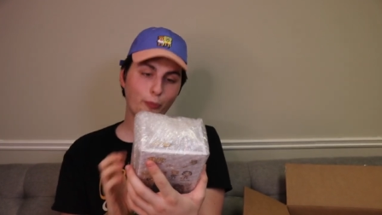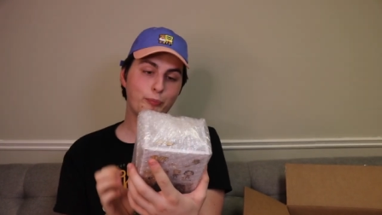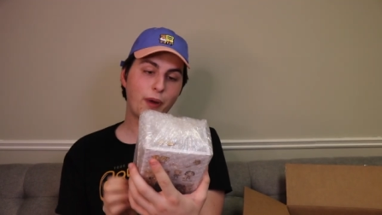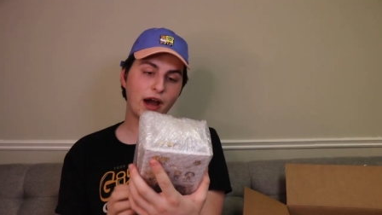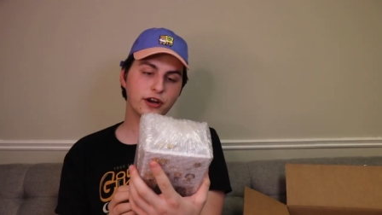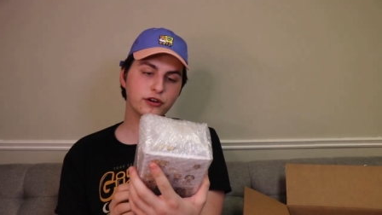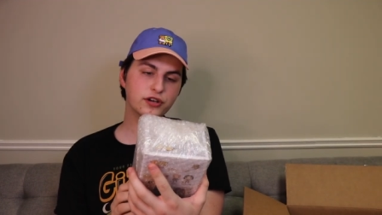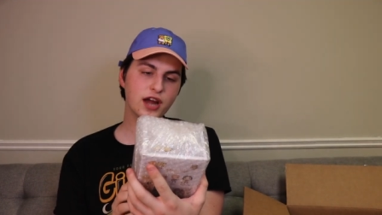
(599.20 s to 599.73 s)

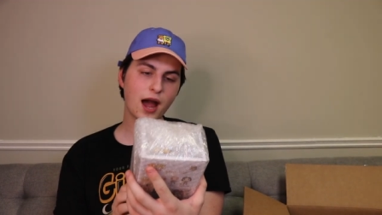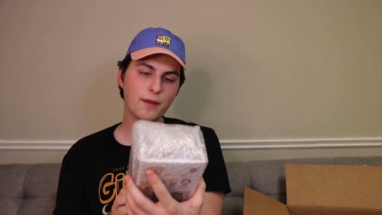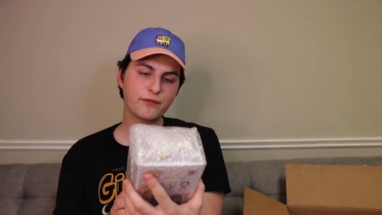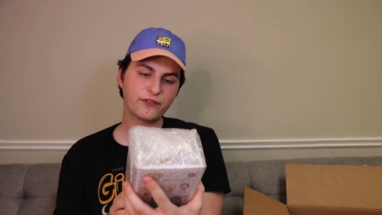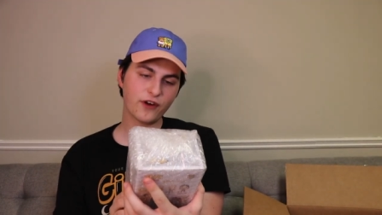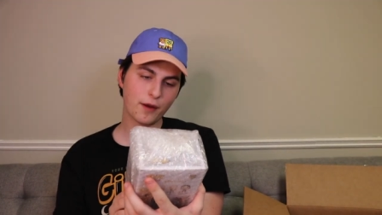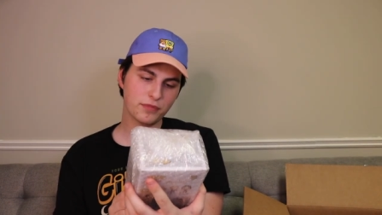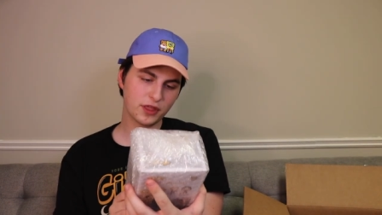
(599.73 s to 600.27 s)
Buttercup
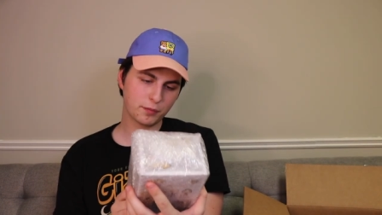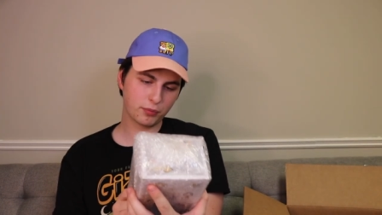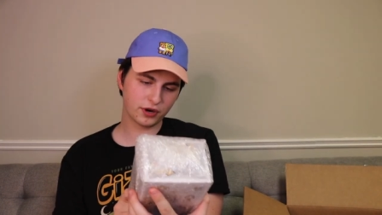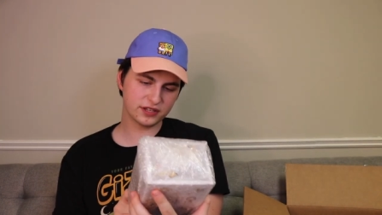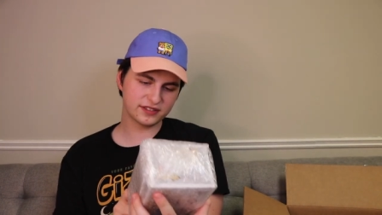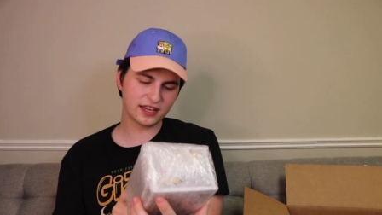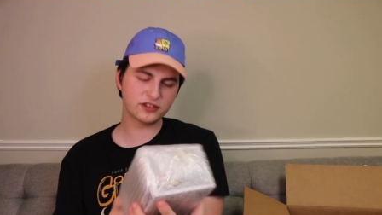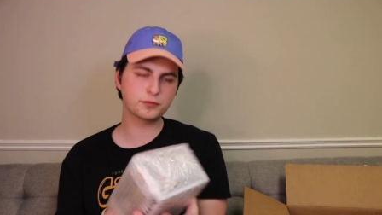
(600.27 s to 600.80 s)
from The
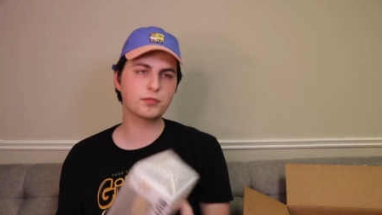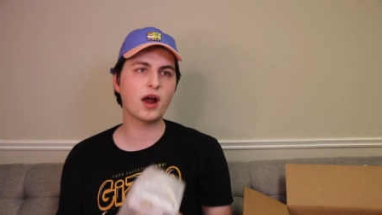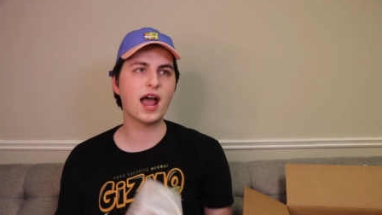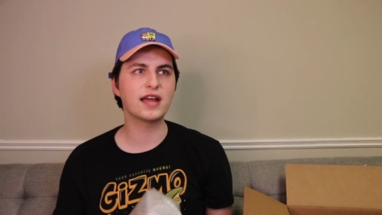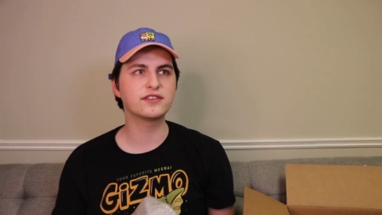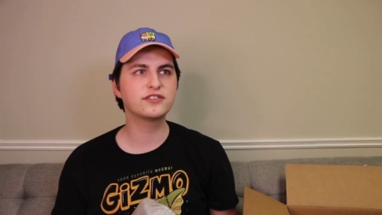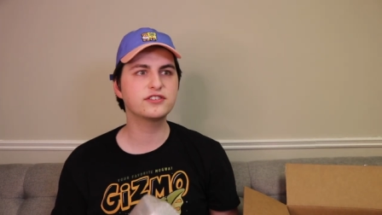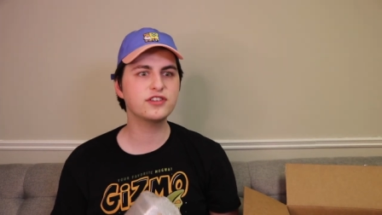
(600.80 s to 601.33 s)
Princess
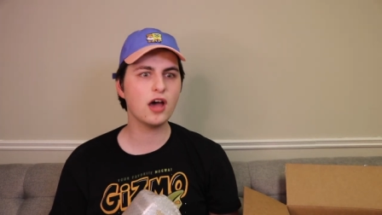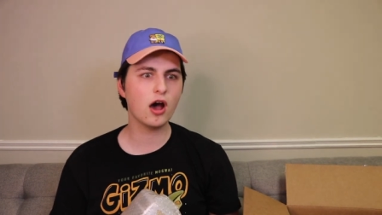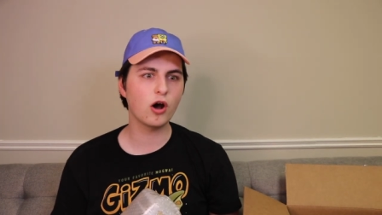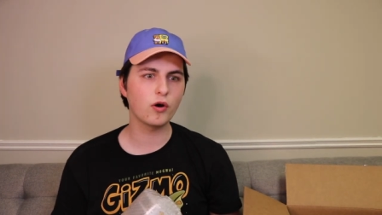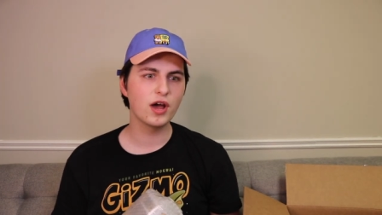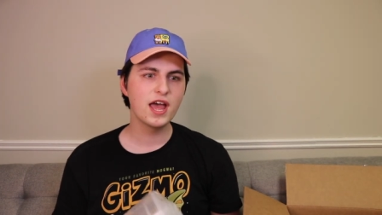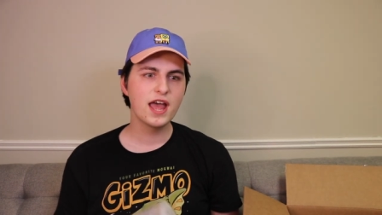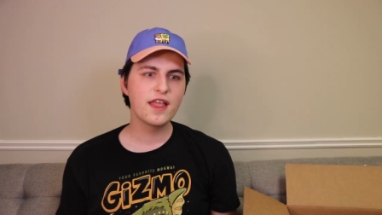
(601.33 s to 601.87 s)
Bride.
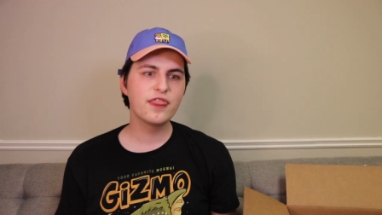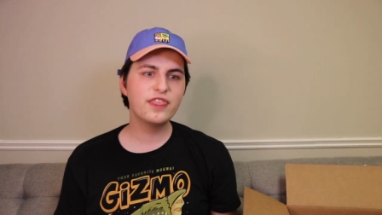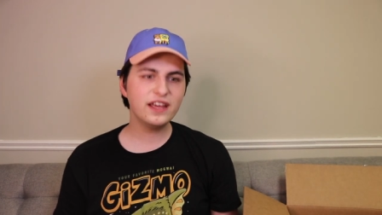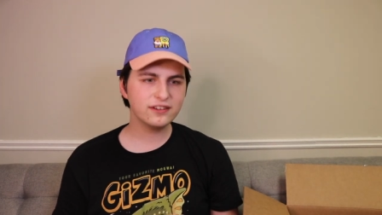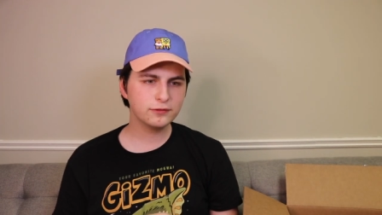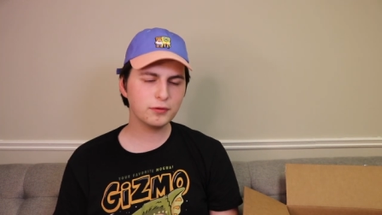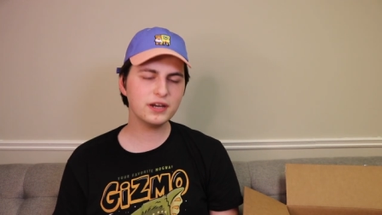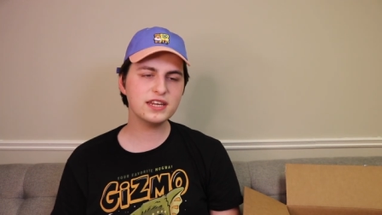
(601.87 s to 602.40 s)
So
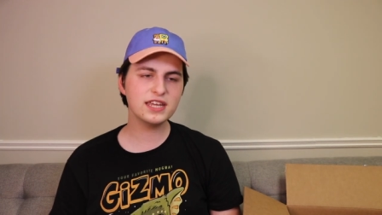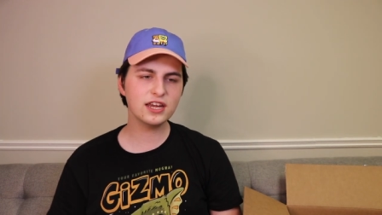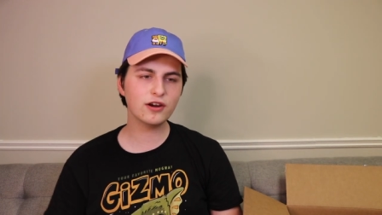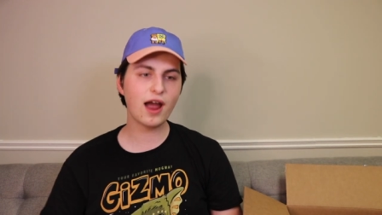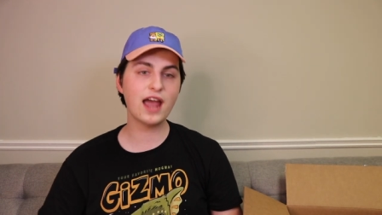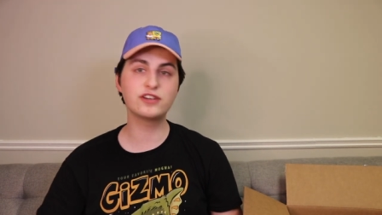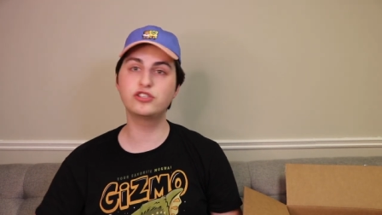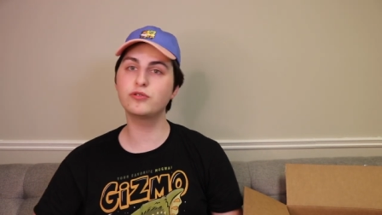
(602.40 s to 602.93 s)
this one here
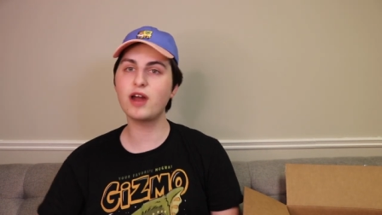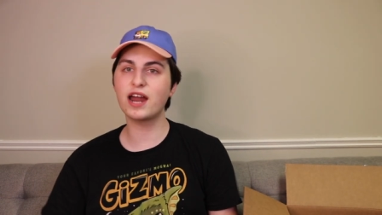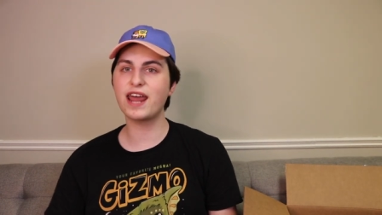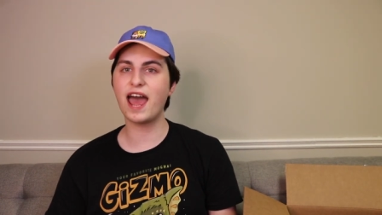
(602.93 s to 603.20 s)
I do not